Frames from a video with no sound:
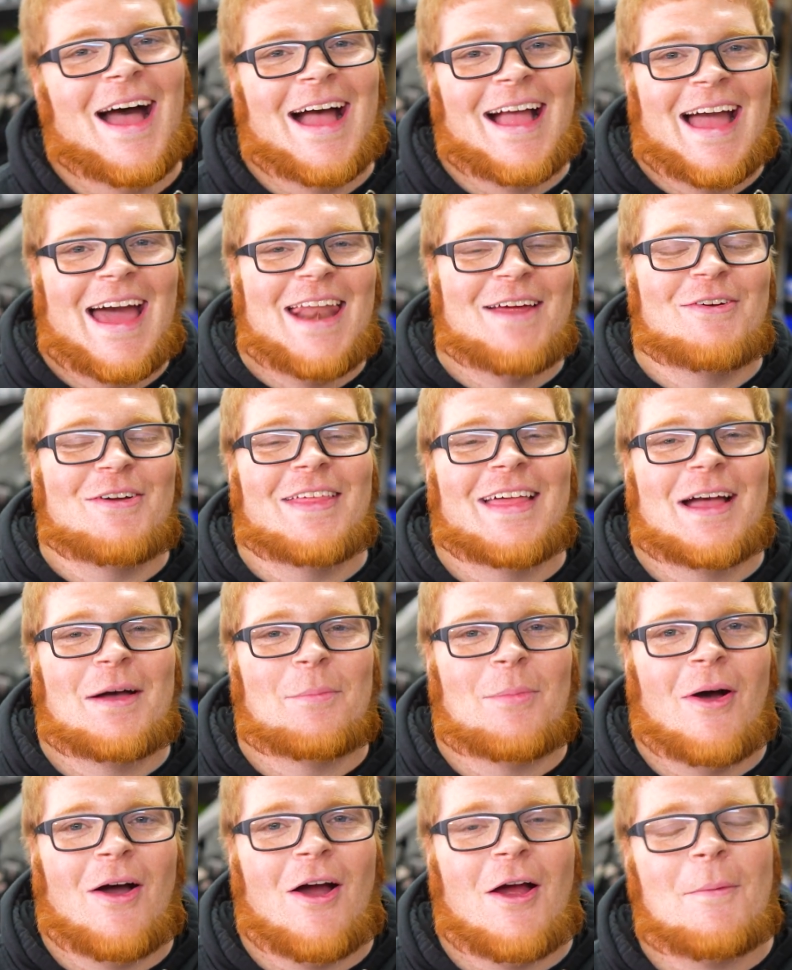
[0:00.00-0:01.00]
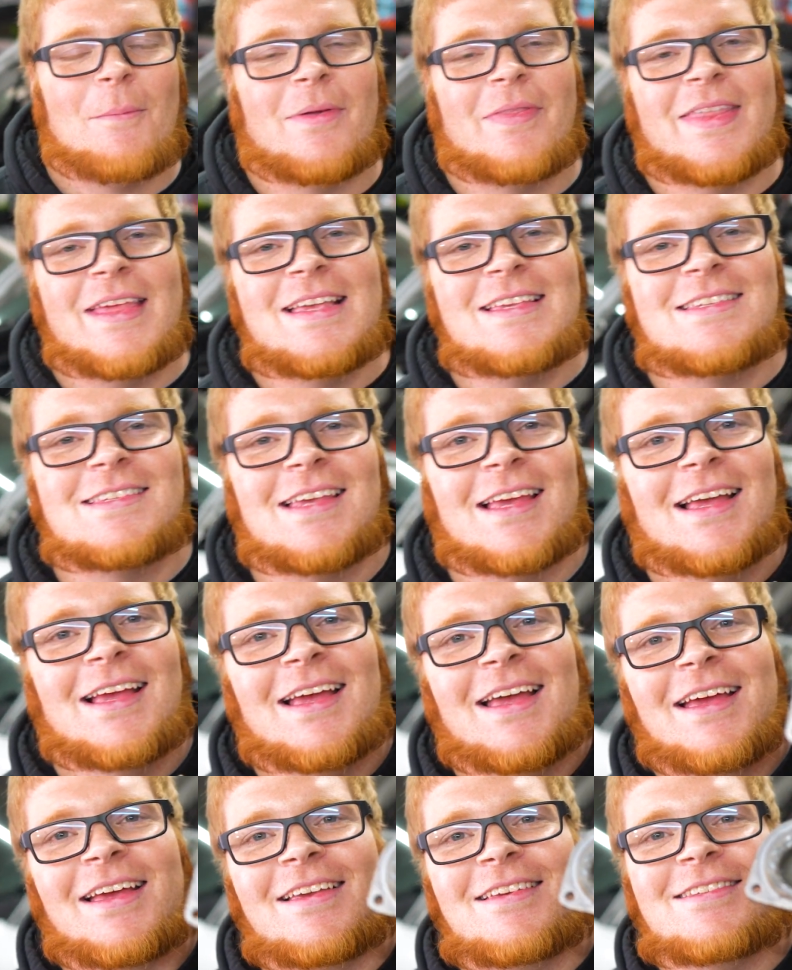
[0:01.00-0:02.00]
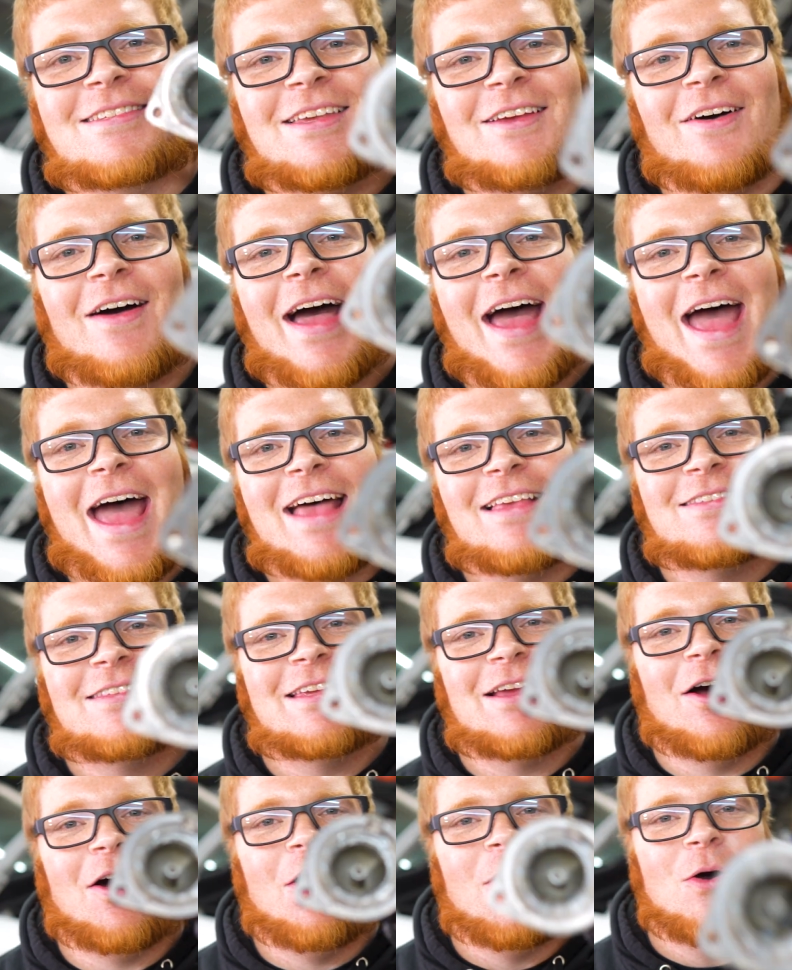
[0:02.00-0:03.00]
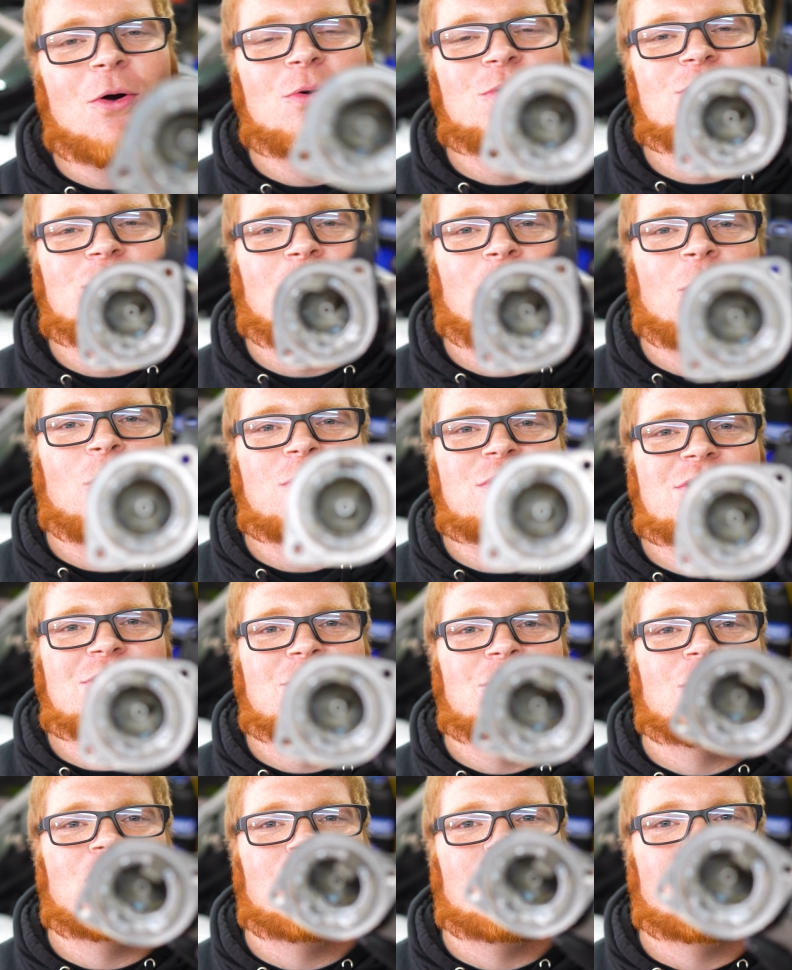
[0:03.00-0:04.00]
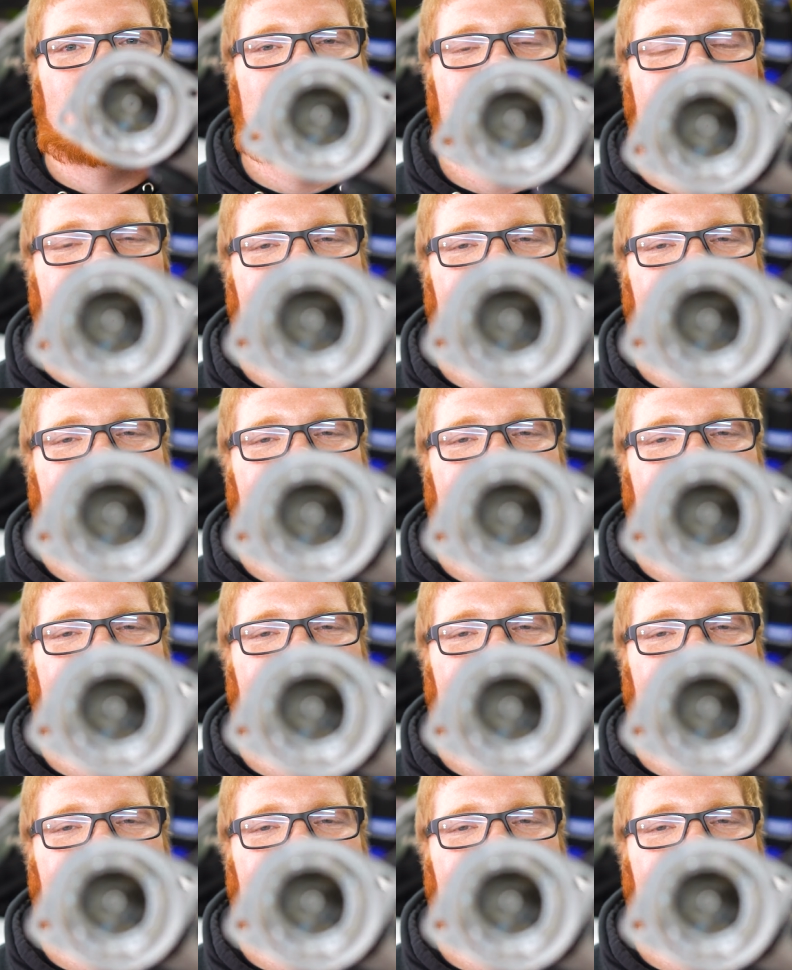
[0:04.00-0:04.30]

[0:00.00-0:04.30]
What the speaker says: I got everything apart, but this still has the old school